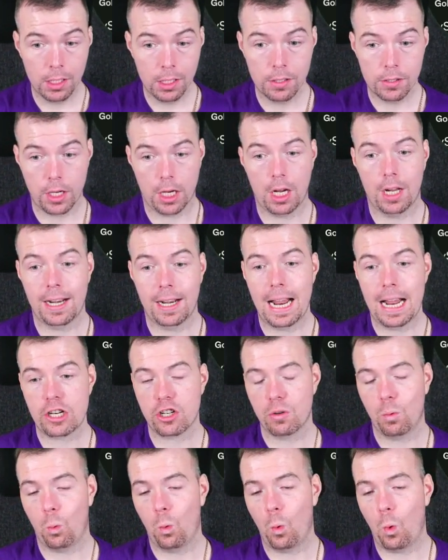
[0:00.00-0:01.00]
So you got Nash
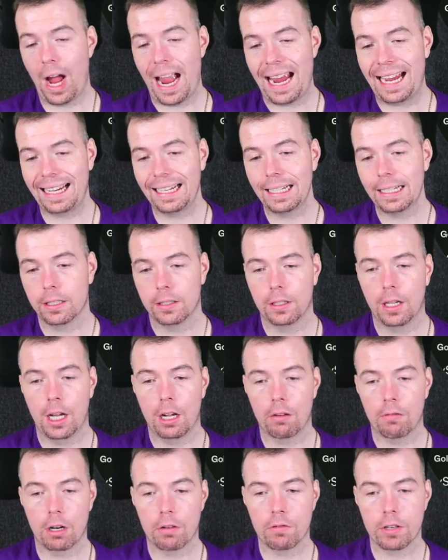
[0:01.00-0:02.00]
and Wang,
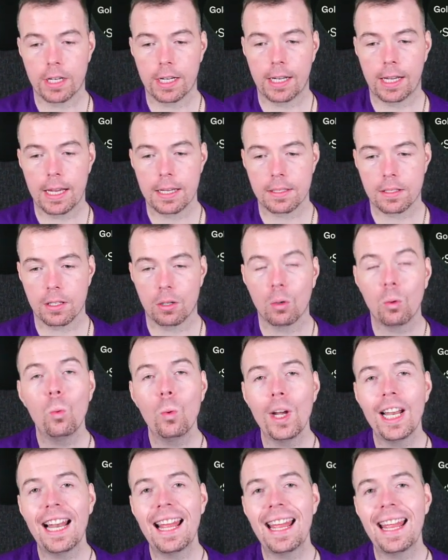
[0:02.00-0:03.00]
Rodriguez,
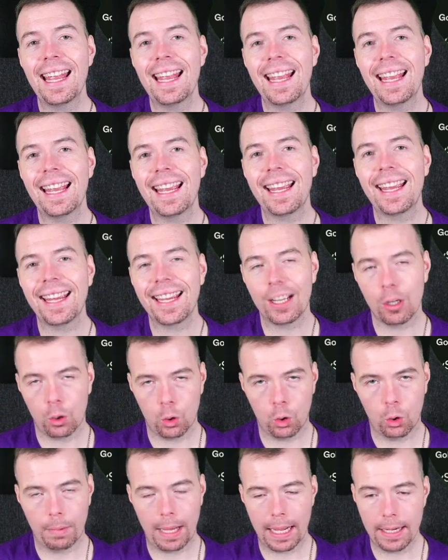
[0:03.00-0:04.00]
Willie
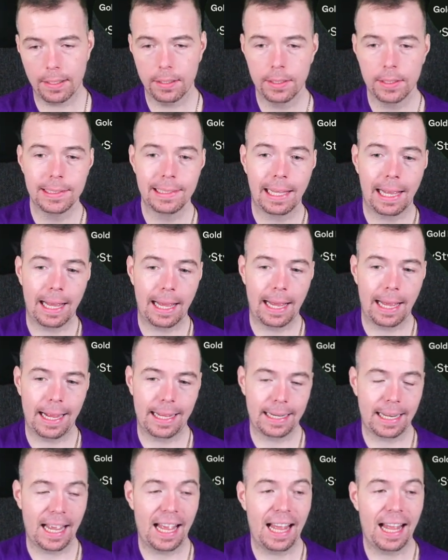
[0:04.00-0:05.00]
Orban,
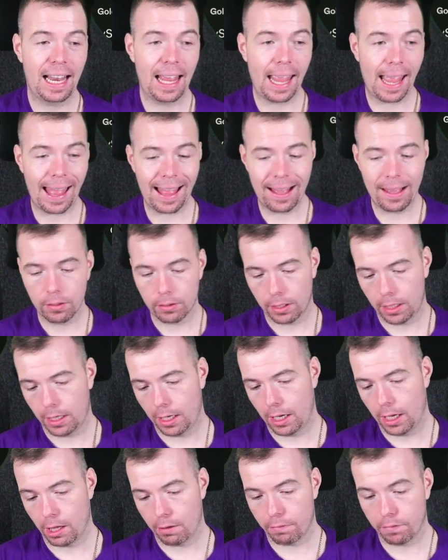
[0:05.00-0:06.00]
and Hilaire.
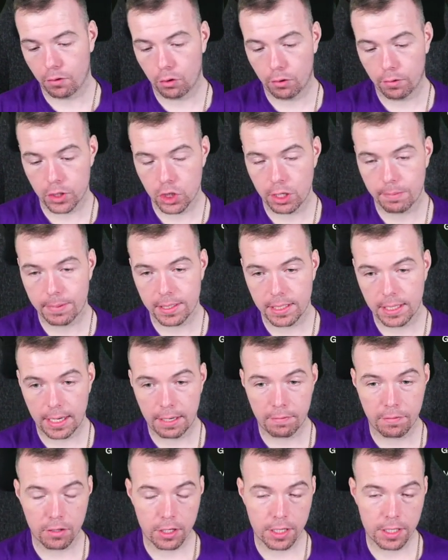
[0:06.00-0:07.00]
Four of your cheapest
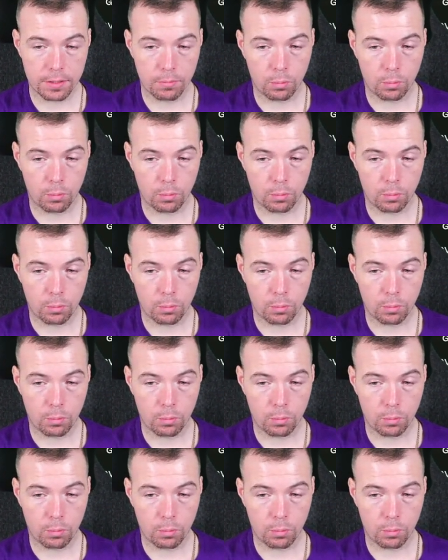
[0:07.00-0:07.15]
83s at